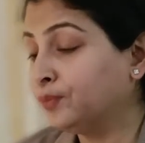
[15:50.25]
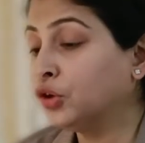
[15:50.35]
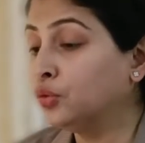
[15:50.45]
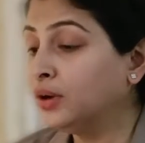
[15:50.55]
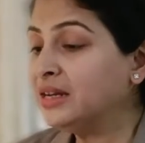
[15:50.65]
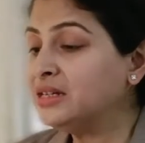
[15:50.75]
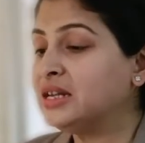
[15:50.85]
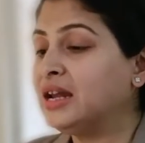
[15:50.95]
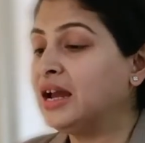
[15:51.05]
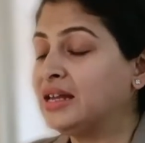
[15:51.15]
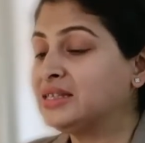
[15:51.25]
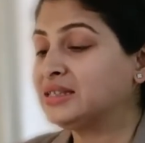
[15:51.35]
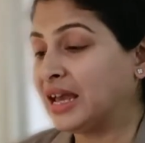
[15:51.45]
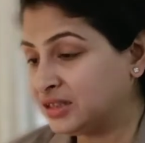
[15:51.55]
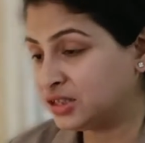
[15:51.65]
Green tea has
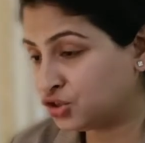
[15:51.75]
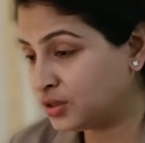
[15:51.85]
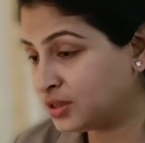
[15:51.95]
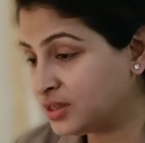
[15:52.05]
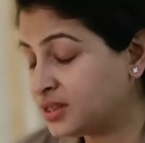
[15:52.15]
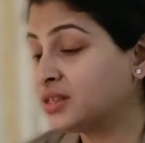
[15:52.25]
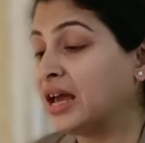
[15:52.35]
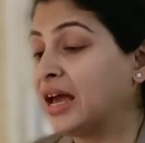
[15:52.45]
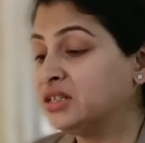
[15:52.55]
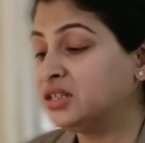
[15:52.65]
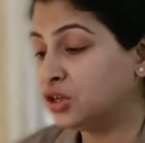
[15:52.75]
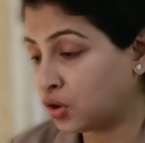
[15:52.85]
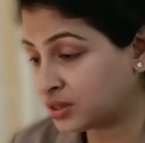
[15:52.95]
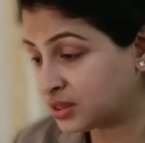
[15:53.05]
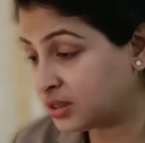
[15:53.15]
catechins,
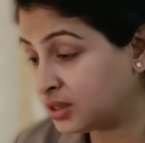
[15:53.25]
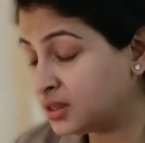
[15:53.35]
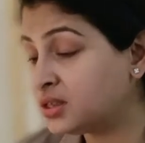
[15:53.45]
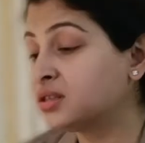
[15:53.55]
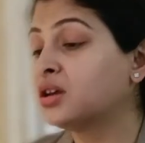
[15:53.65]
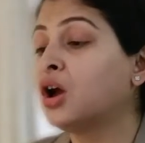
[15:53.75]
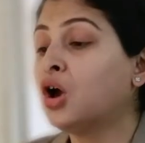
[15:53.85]
antioxidants,